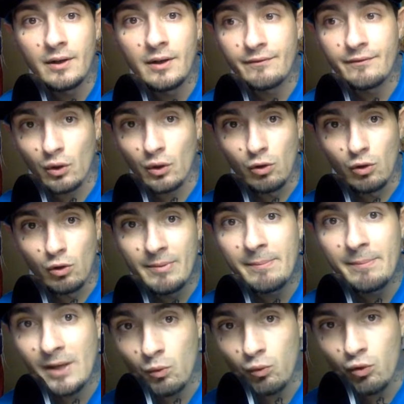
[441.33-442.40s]
If you're a woman, be
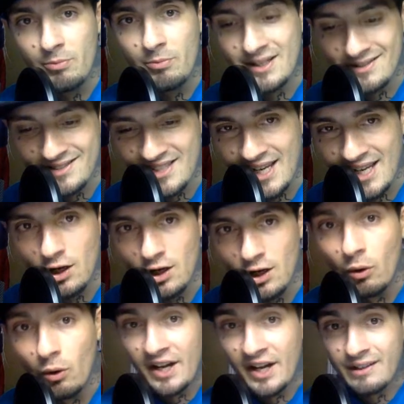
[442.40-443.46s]
a woman and say no.
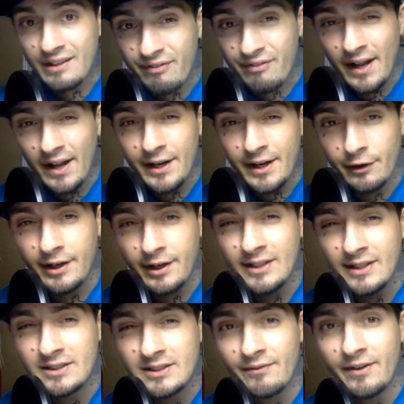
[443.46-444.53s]
Defend your
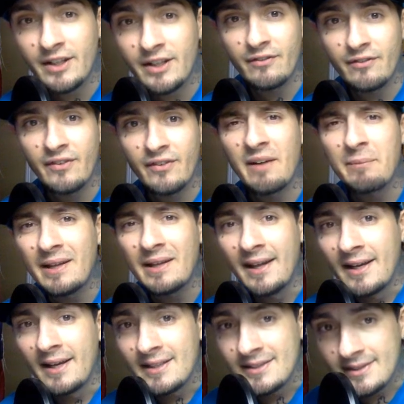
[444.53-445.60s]
kids. Defend your family.
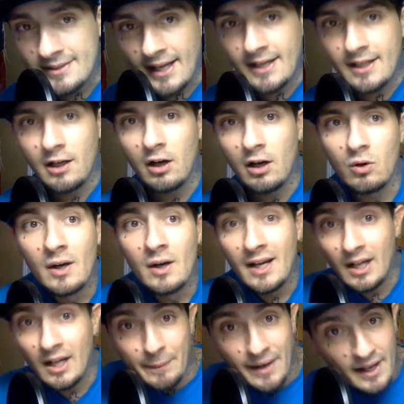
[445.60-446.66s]
Say no. And
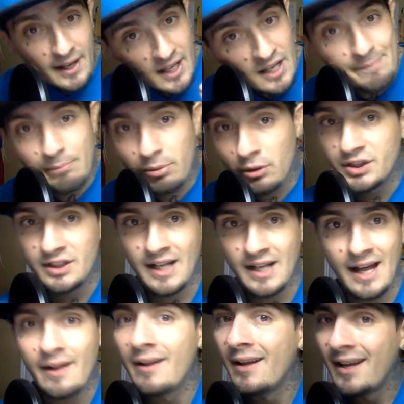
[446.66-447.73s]
I'm going to keep pushing
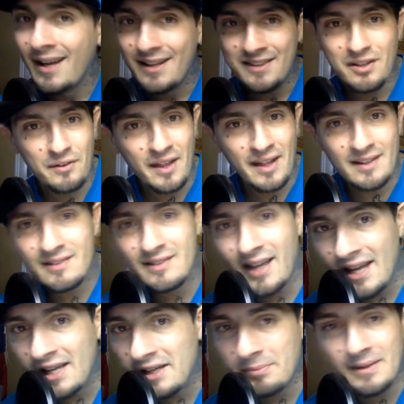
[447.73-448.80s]
that until they
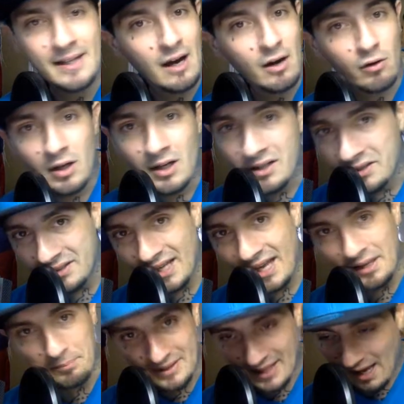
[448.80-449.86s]
take me out, take
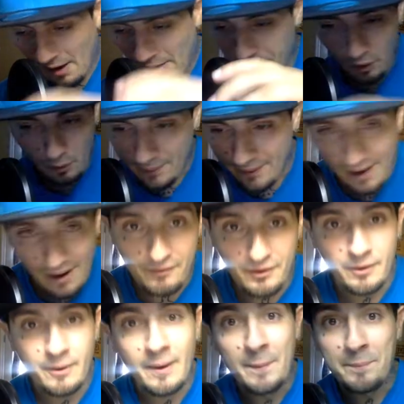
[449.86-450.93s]
me down, or whatever.